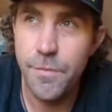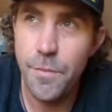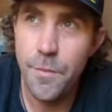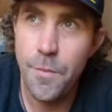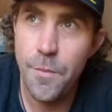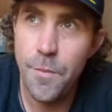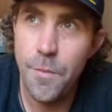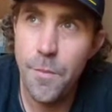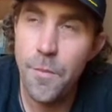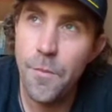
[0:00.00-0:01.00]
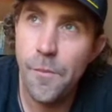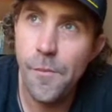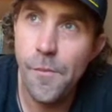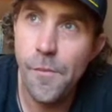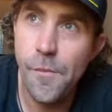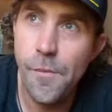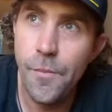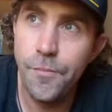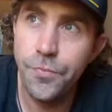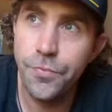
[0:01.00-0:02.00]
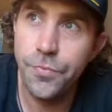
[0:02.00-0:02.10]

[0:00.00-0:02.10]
(silence)